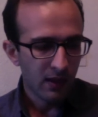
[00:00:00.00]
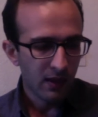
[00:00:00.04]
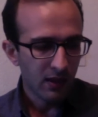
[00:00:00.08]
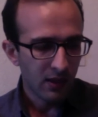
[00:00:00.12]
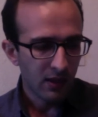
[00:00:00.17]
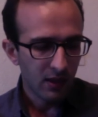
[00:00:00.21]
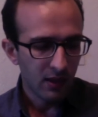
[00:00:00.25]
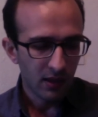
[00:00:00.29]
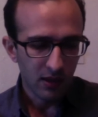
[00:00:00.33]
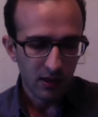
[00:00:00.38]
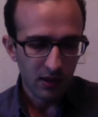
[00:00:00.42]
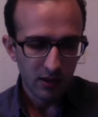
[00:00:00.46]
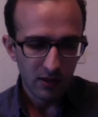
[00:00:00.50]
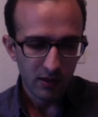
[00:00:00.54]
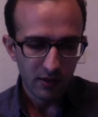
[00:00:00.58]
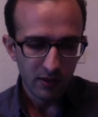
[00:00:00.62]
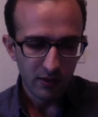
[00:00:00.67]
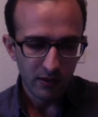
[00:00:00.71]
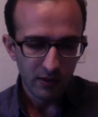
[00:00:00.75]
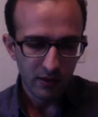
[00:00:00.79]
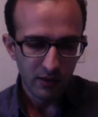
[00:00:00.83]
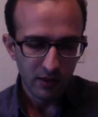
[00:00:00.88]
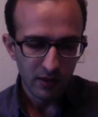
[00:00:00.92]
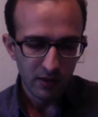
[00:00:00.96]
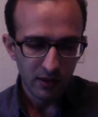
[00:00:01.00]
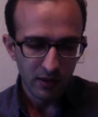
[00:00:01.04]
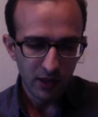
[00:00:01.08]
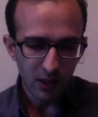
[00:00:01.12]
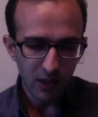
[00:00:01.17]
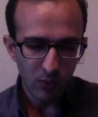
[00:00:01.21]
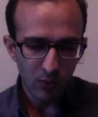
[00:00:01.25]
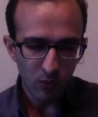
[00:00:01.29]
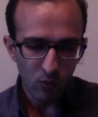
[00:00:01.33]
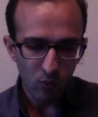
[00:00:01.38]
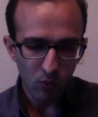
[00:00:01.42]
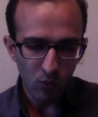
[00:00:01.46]
Now,
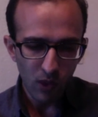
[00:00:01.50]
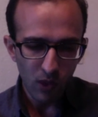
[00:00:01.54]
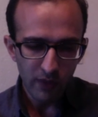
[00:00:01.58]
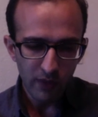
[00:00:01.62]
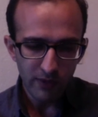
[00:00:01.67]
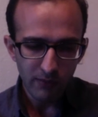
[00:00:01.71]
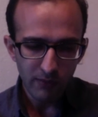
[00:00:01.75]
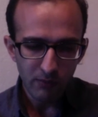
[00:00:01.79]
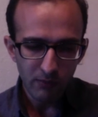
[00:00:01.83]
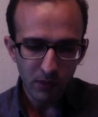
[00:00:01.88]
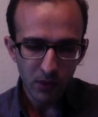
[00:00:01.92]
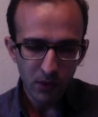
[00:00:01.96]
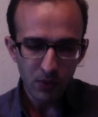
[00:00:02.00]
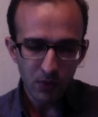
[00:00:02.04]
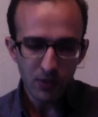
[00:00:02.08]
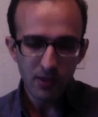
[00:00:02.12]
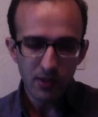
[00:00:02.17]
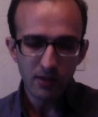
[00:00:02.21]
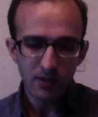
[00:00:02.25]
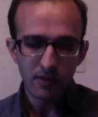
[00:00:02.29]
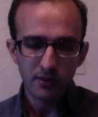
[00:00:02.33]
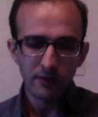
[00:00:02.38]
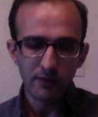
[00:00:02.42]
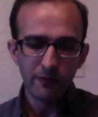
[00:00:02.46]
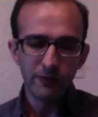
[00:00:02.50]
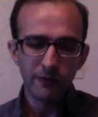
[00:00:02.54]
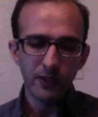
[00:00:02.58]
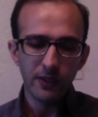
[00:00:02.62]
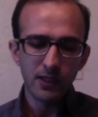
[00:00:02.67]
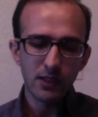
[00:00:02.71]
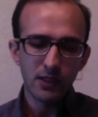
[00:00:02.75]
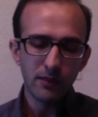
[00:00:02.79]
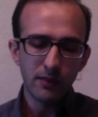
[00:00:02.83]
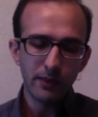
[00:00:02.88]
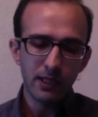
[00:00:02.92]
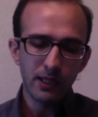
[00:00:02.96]
one of the most
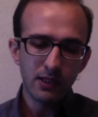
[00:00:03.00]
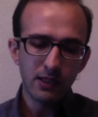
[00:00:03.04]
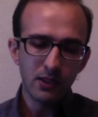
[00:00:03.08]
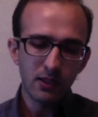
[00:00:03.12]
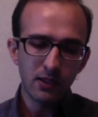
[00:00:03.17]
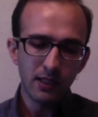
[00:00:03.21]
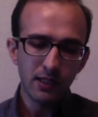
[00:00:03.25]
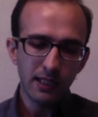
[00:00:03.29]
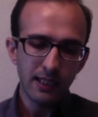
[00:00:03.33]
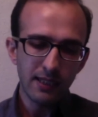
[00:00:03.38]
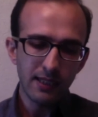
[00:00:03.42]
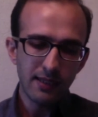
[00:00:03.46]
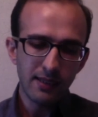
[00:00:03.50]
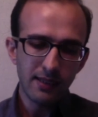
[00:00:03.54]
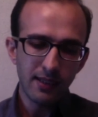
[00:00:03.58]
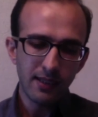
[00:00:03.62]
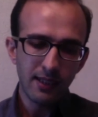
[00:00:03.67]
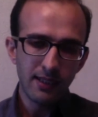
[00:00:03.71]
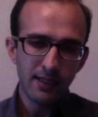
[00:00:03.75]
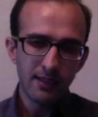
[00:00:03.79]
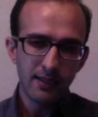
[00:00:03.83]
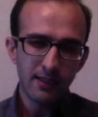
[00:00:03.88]
fundamental insights